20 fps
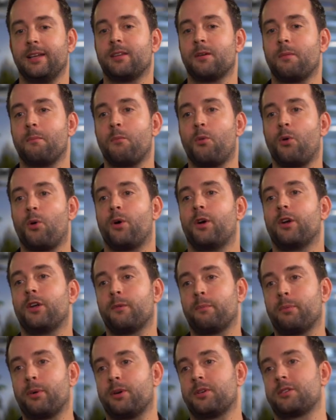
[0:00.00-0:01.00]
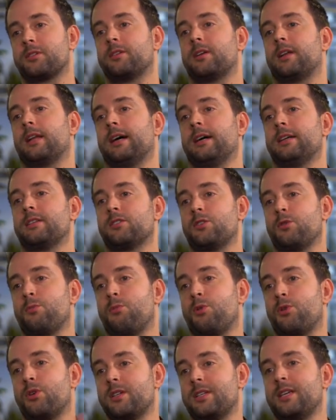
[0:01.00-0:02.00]
the more you personalize, the
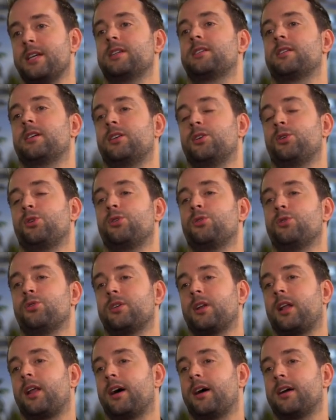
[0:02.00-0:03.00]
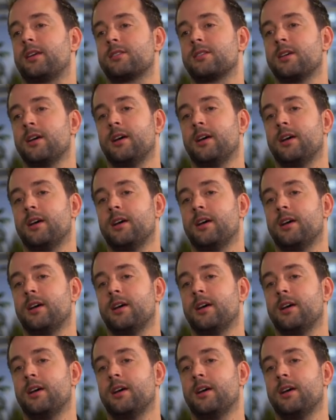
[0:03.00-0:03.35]
more data you utilize,